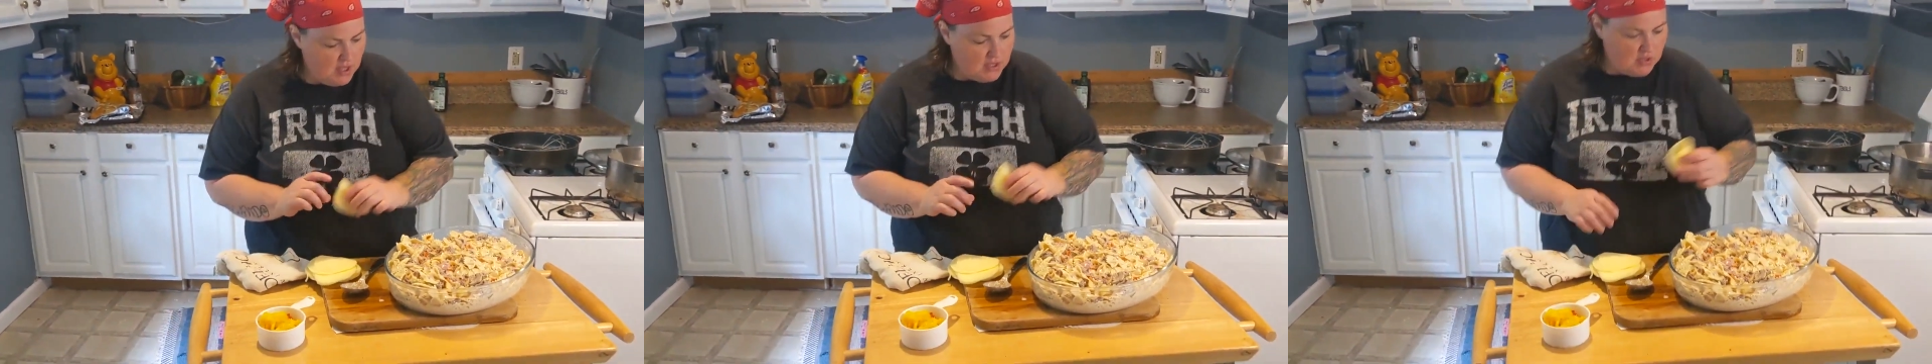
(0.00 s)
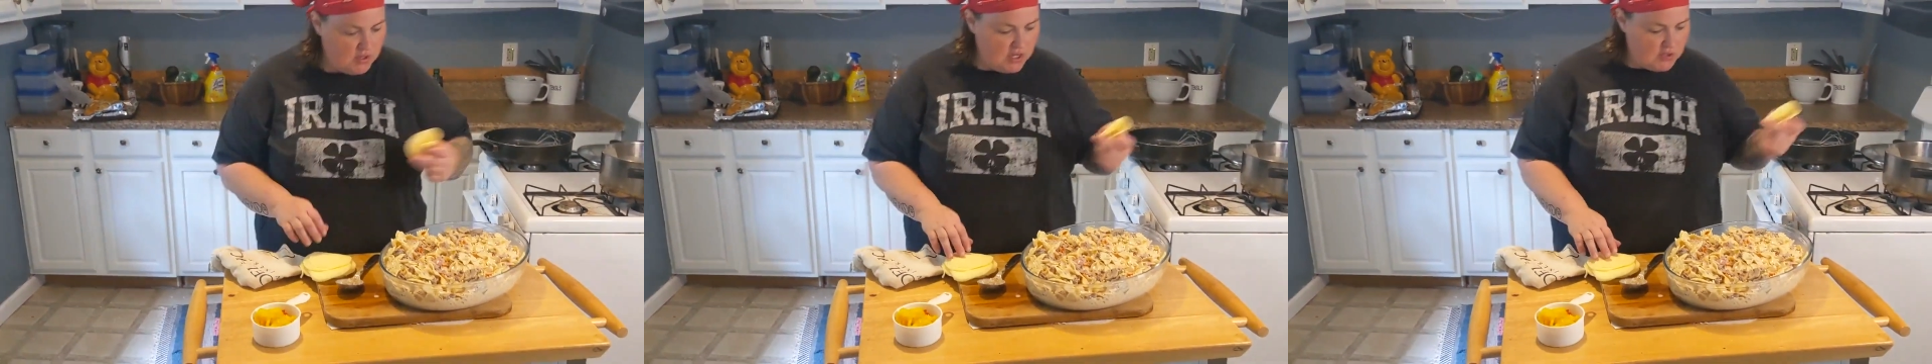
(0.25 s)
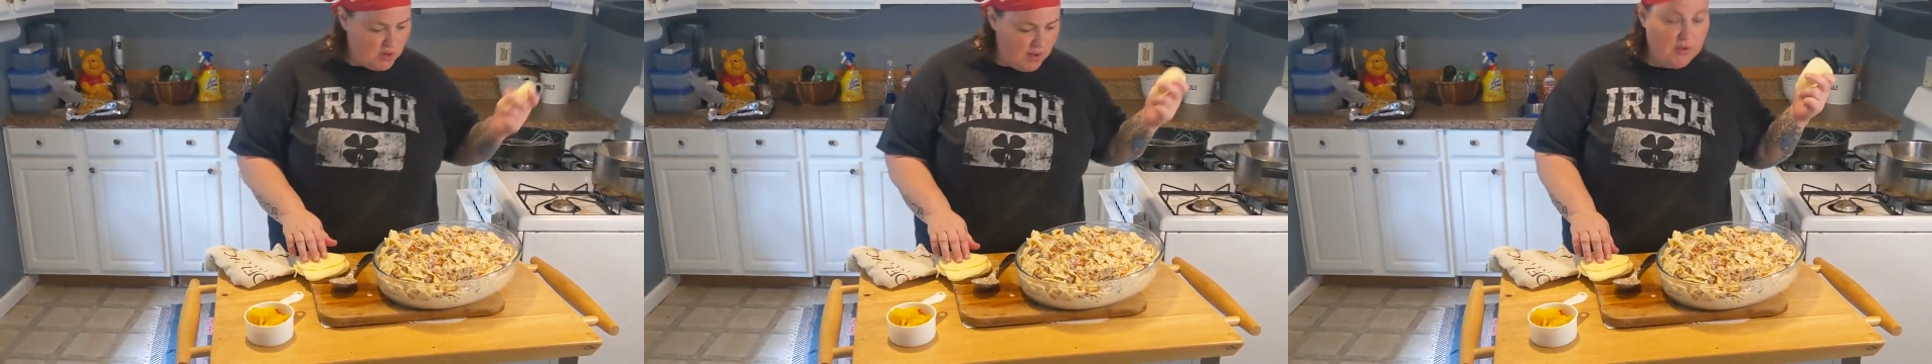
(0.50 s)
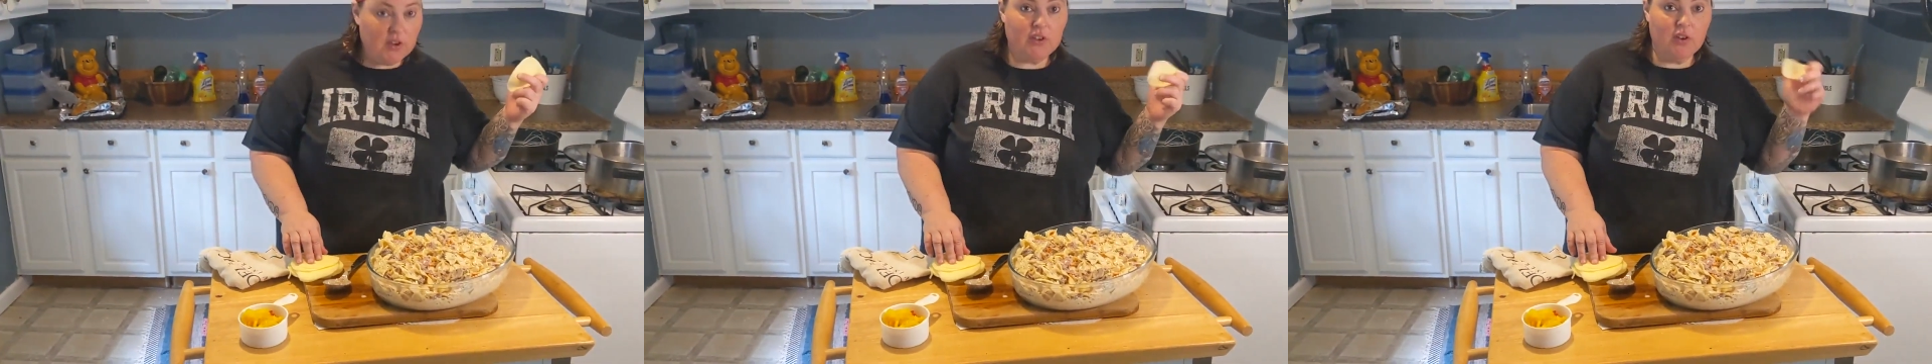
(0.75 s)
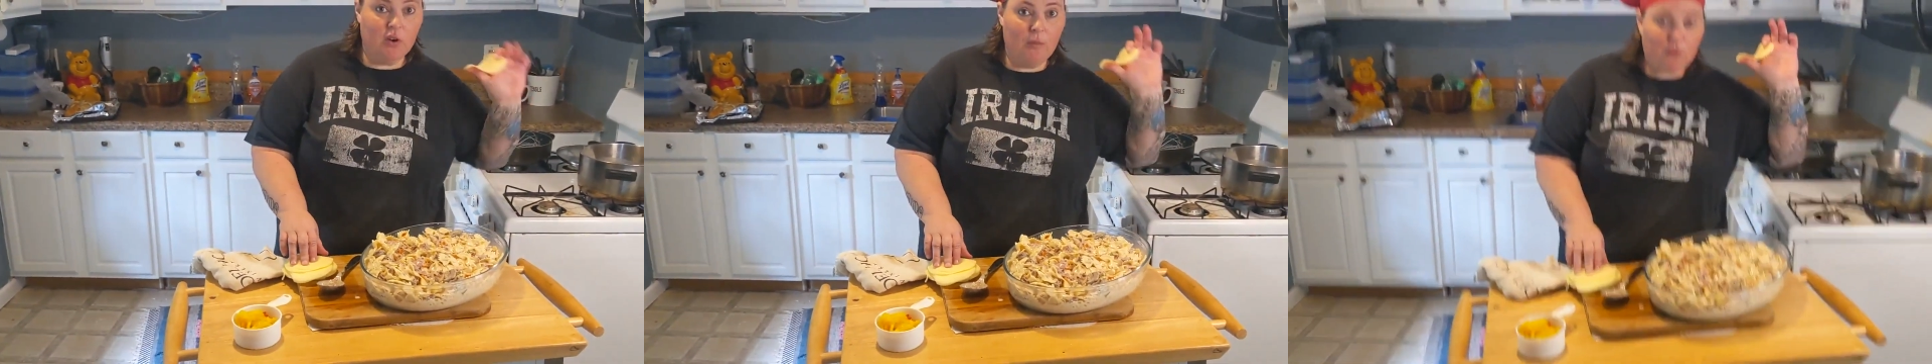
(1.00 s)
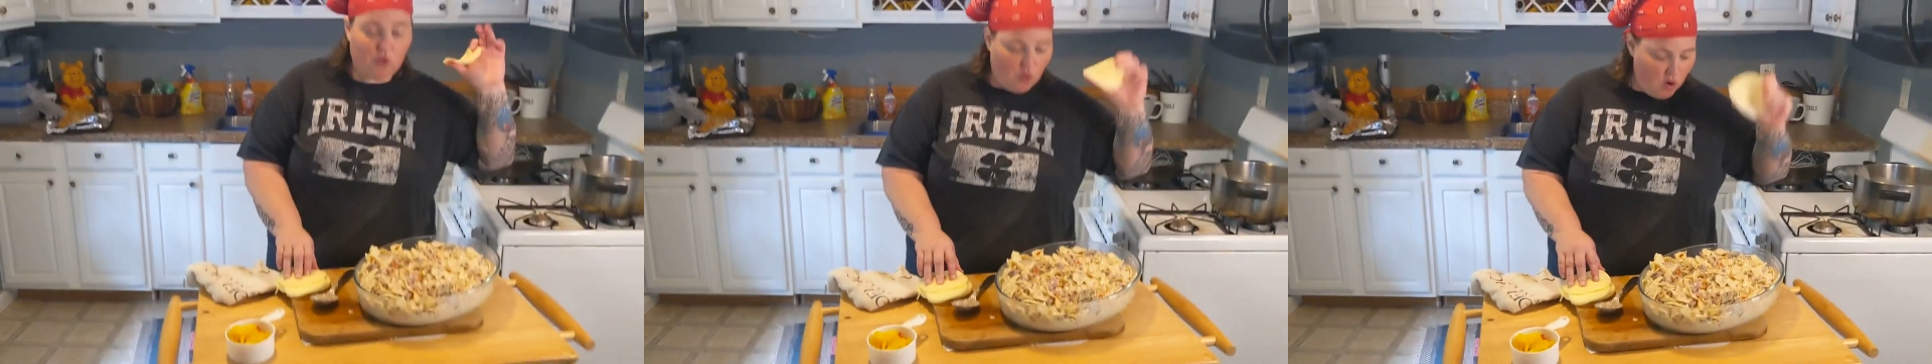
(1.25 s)
So here's what I'm going to do.
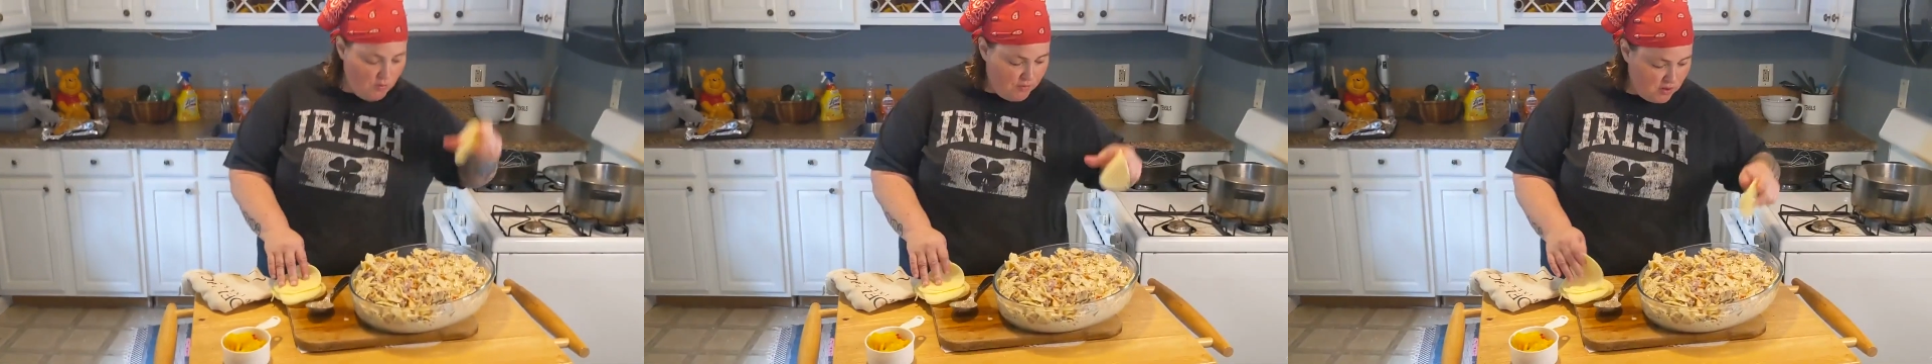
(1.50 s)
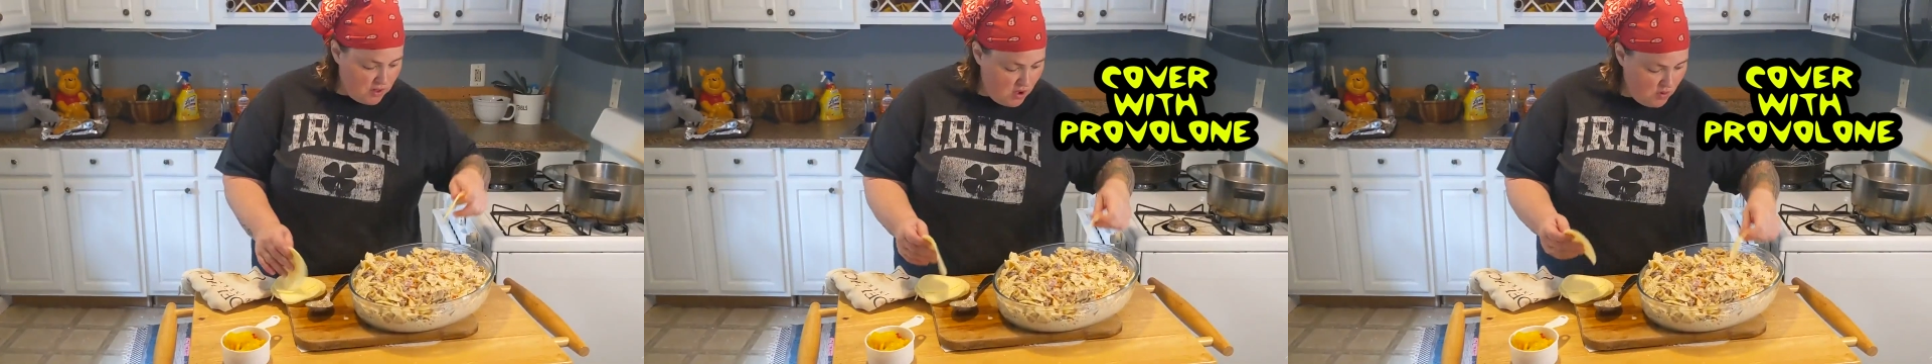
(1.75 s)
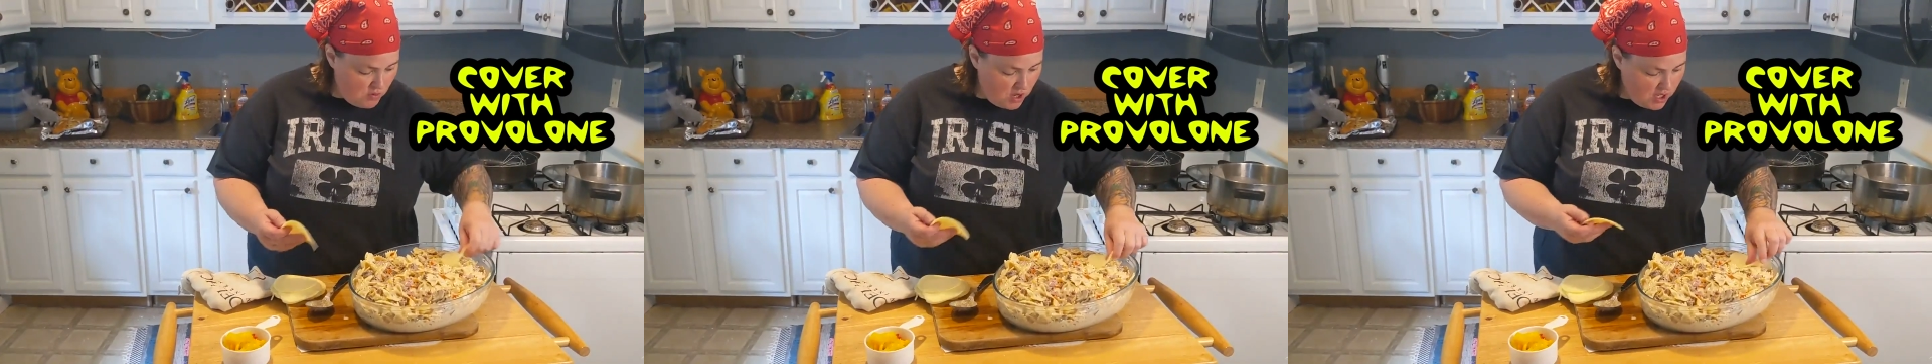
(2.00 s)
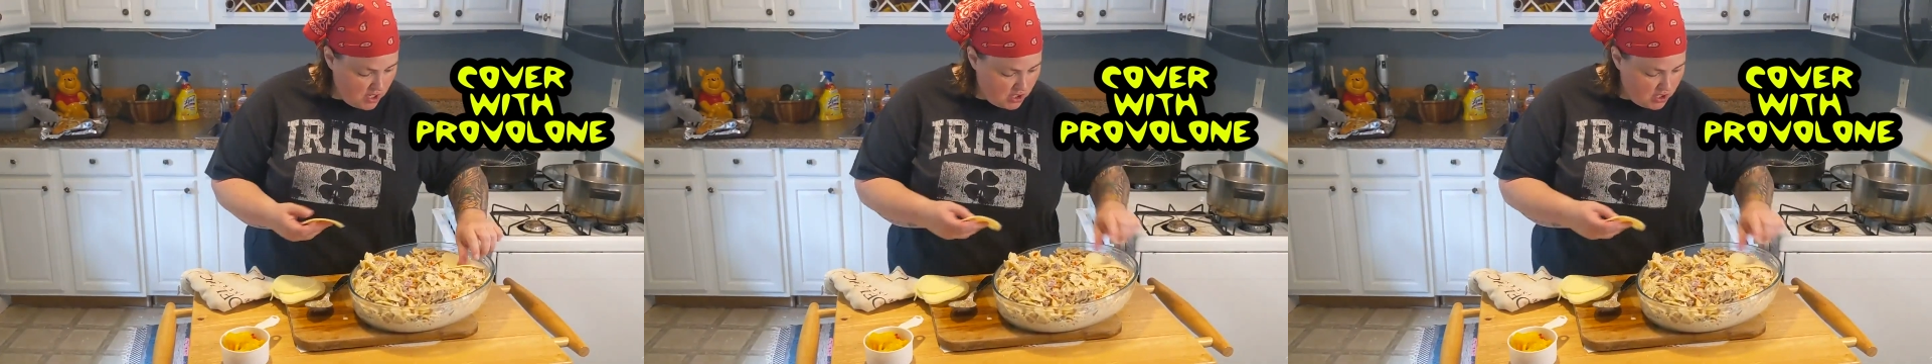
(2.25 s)
Provolone